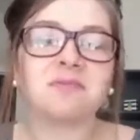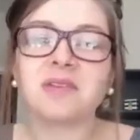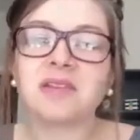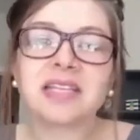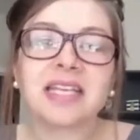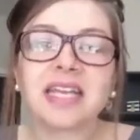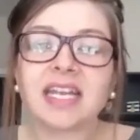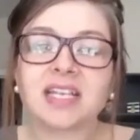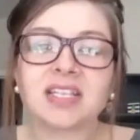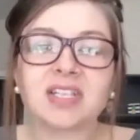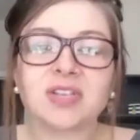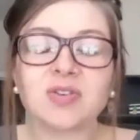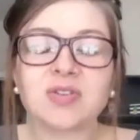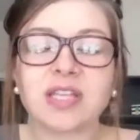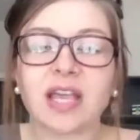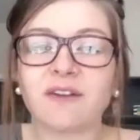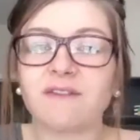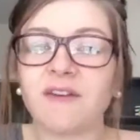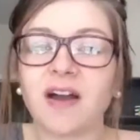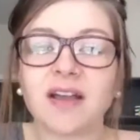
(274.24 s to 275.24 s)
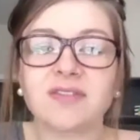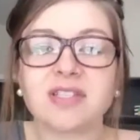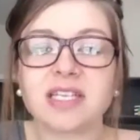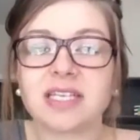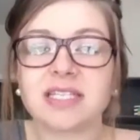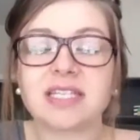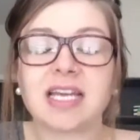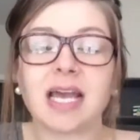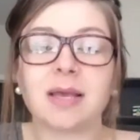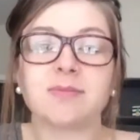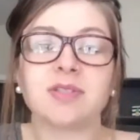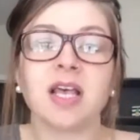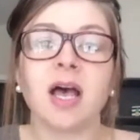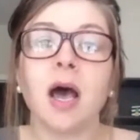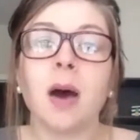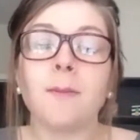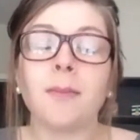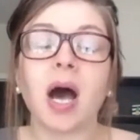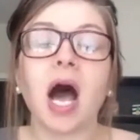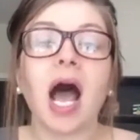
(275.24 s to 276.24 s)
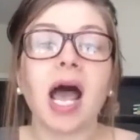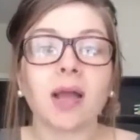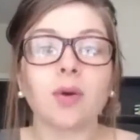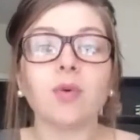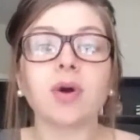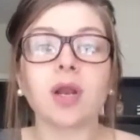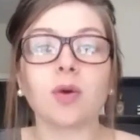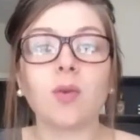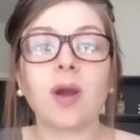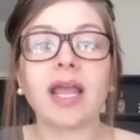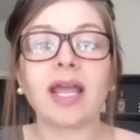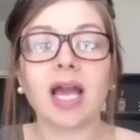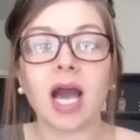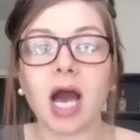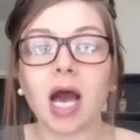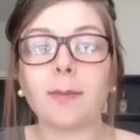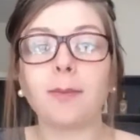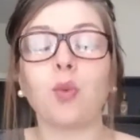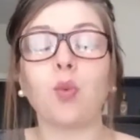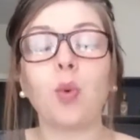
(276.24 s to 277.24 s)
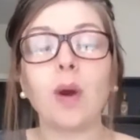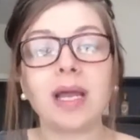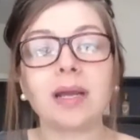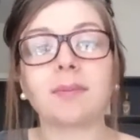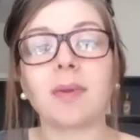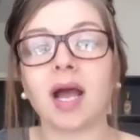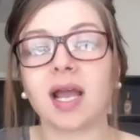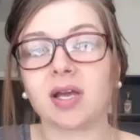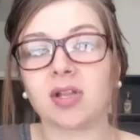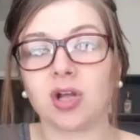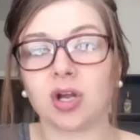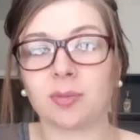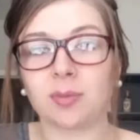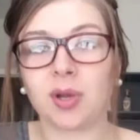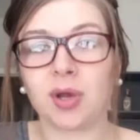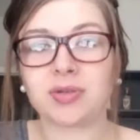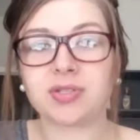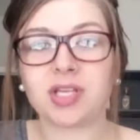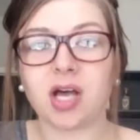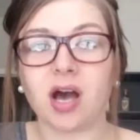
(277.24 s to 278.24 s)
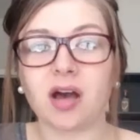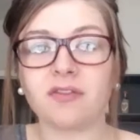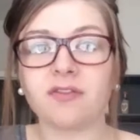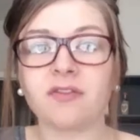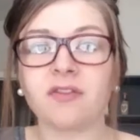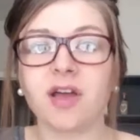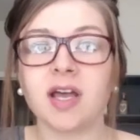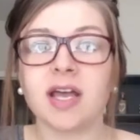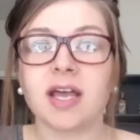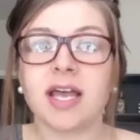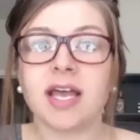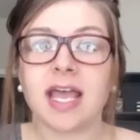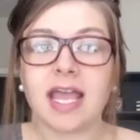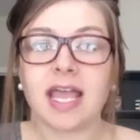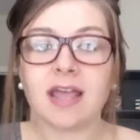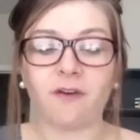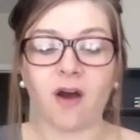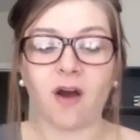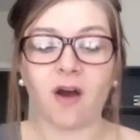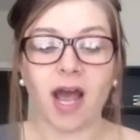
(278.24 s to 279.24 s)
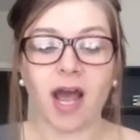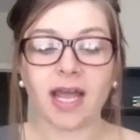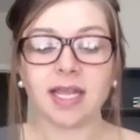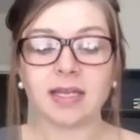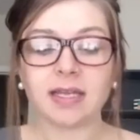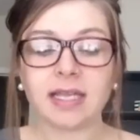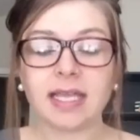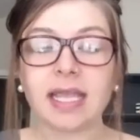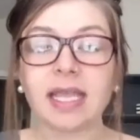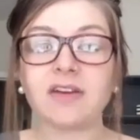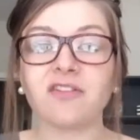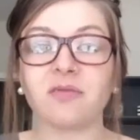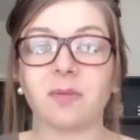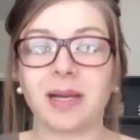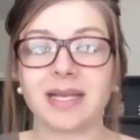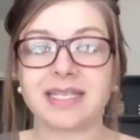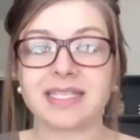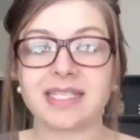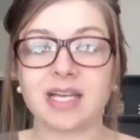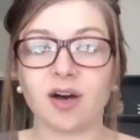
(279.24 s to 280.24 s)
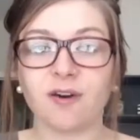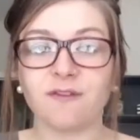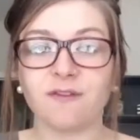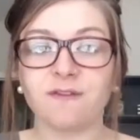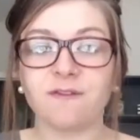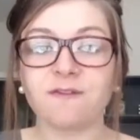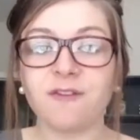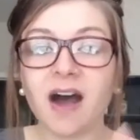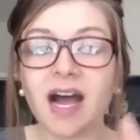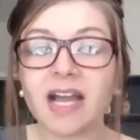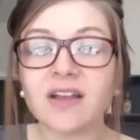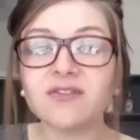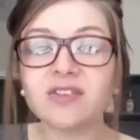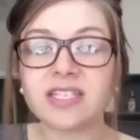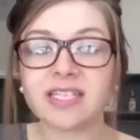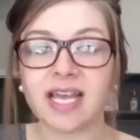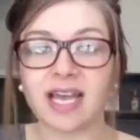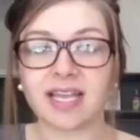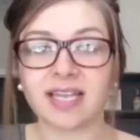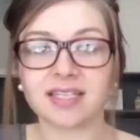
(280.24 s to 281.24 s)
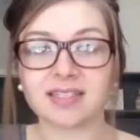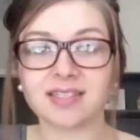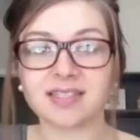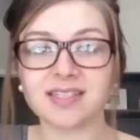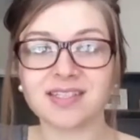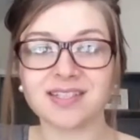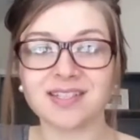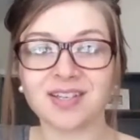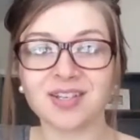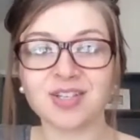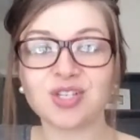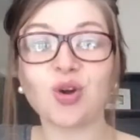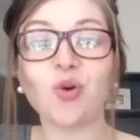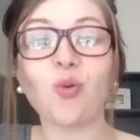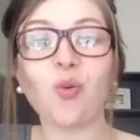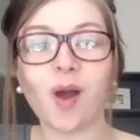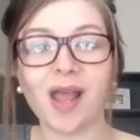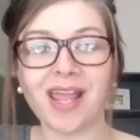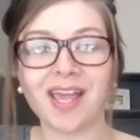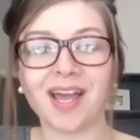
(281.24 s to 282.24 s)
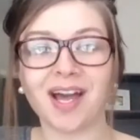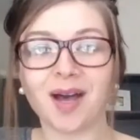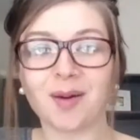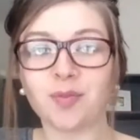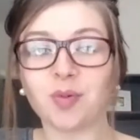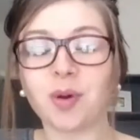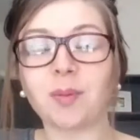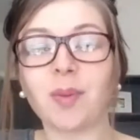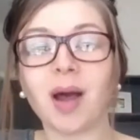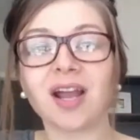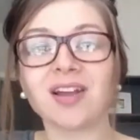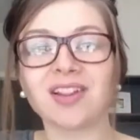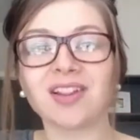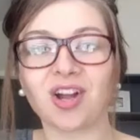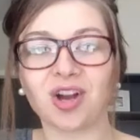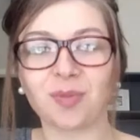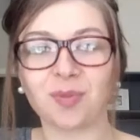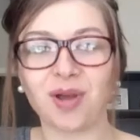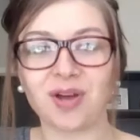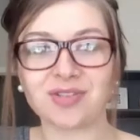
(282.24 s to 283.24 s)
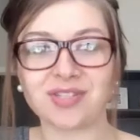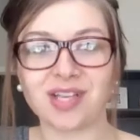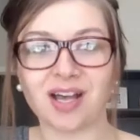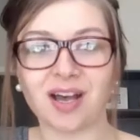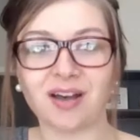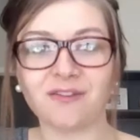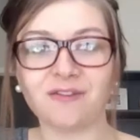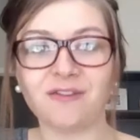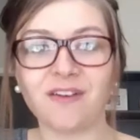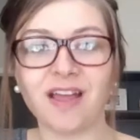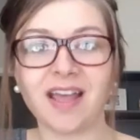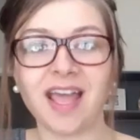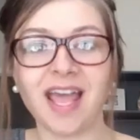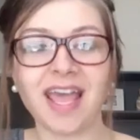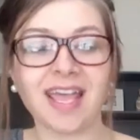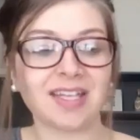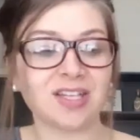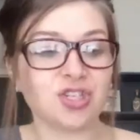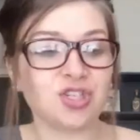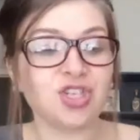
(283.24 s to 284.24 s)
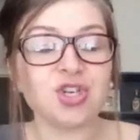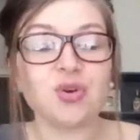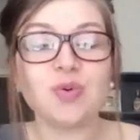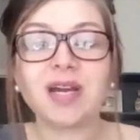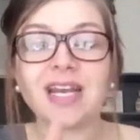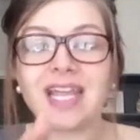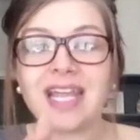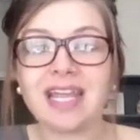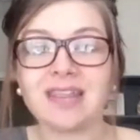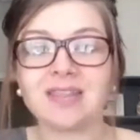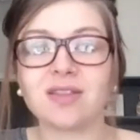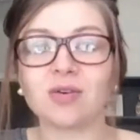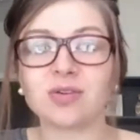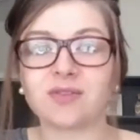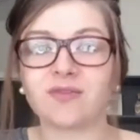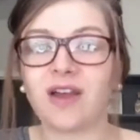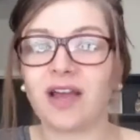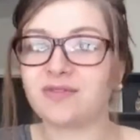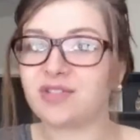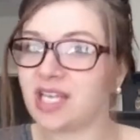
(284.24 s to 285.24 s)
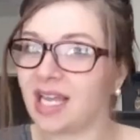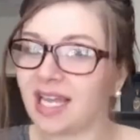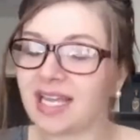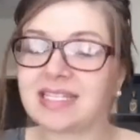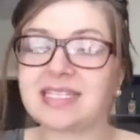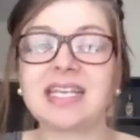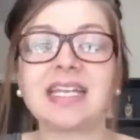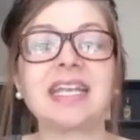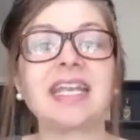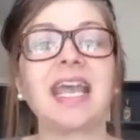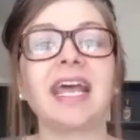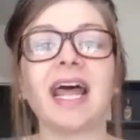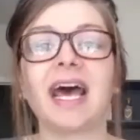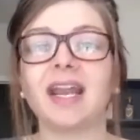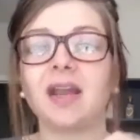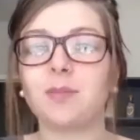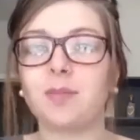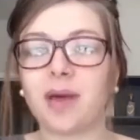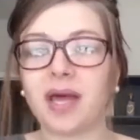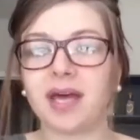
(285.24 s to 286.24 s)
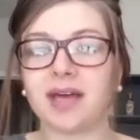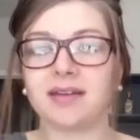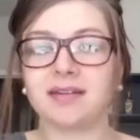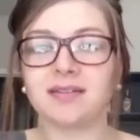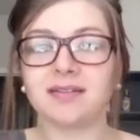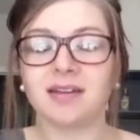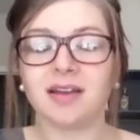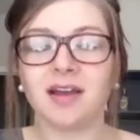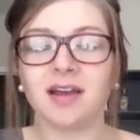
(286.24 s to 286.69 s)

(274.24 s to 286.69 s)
hitting snooze like 5-6 times, but I want to wake up when my alarm goes off. If I give myself 5 seconds to wake up when my alarm goes off and do it in those 5 seconds and get out of bed,